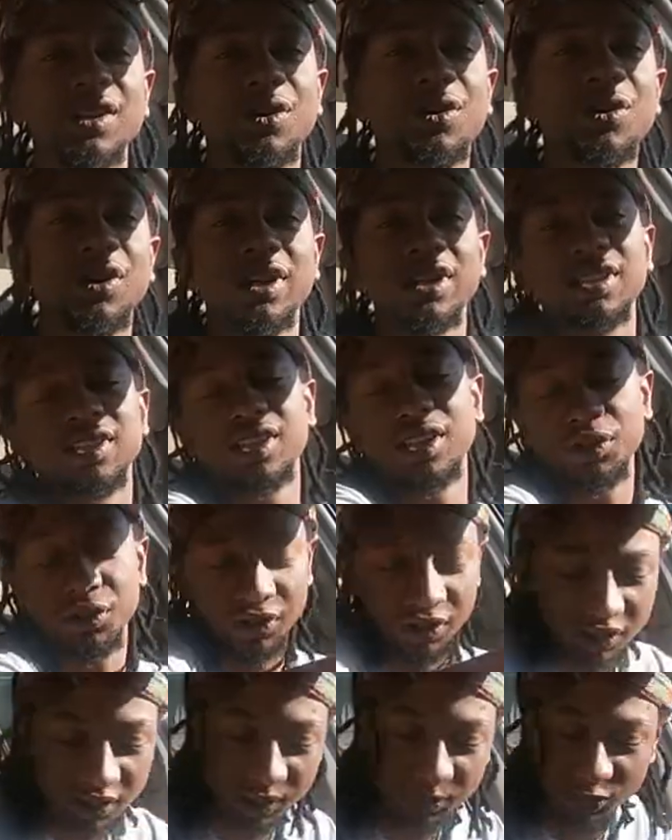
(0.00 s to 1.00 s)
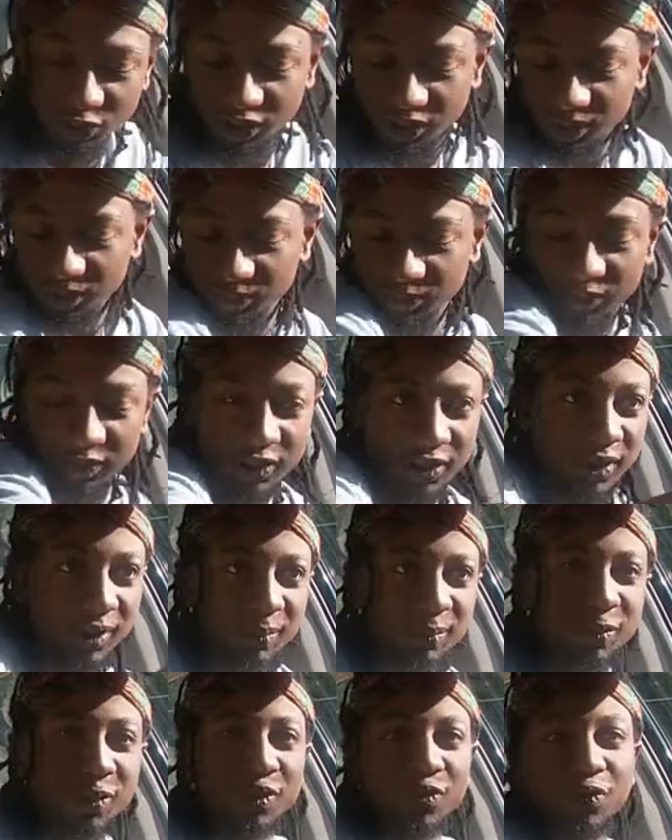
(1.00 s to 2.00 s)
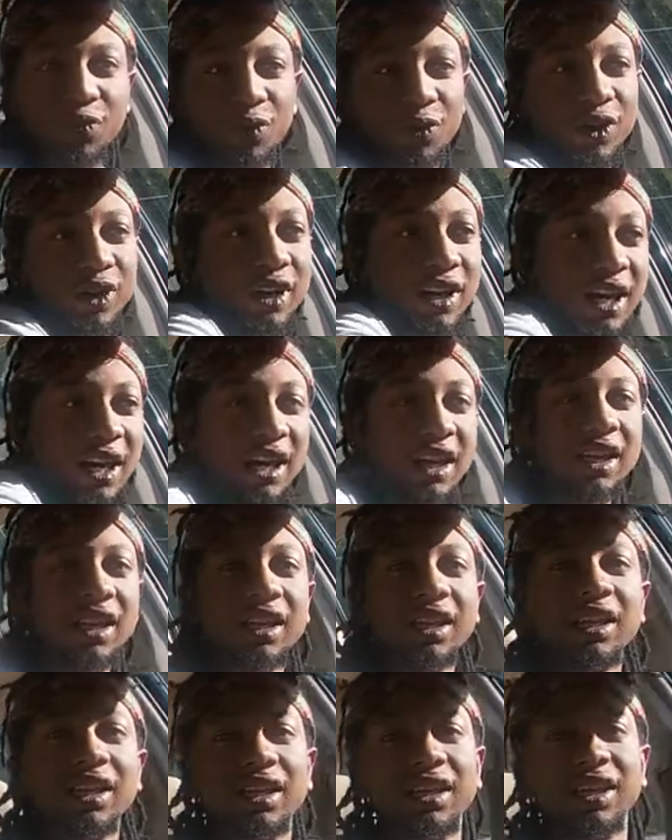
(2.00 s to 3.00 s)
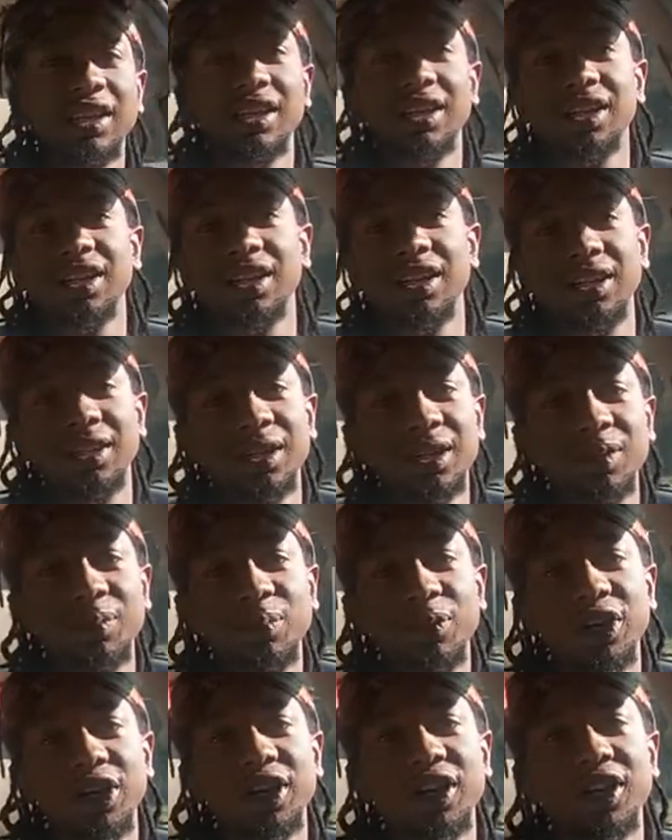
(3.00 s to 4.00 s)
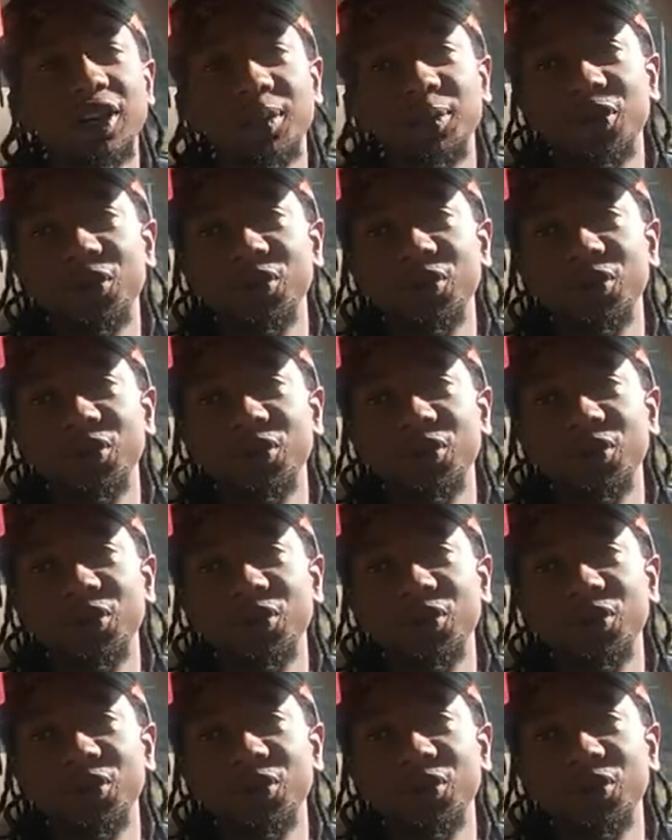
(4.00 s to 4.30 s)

artists on the come up before they become